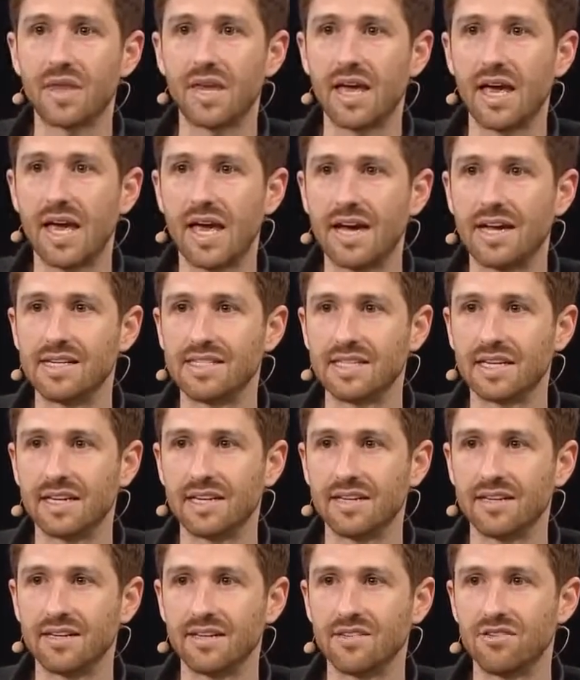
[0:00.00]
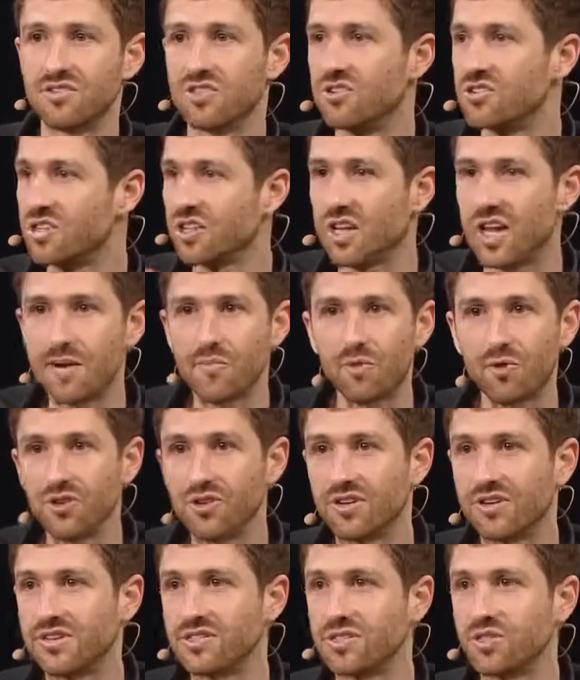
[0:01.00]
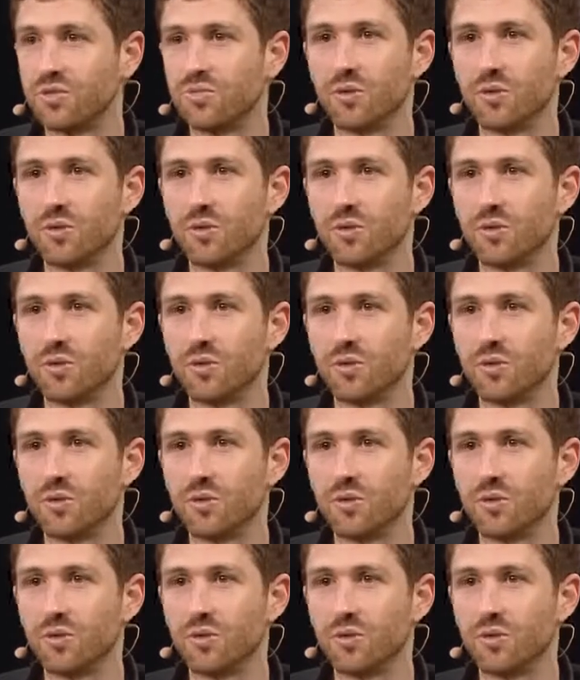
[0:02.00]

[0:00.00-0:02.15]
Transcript: There's a lot more you can do,